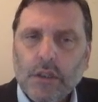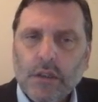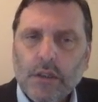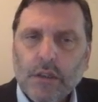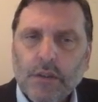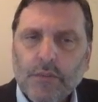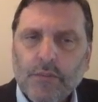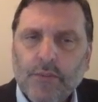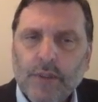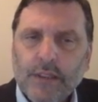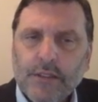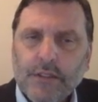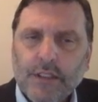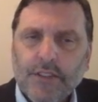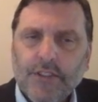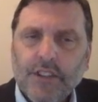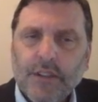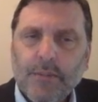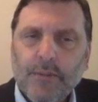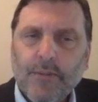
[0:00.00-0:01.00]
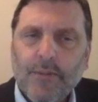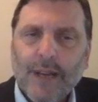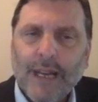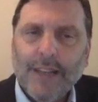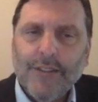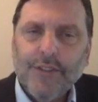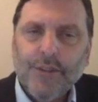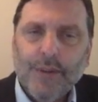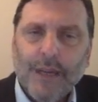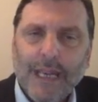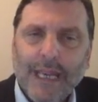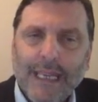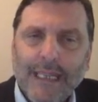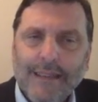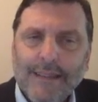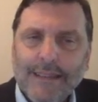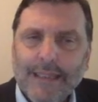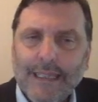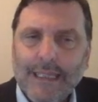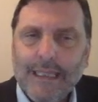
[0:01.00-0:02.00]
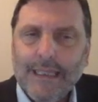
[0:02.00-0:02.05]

eventually simplifies to 18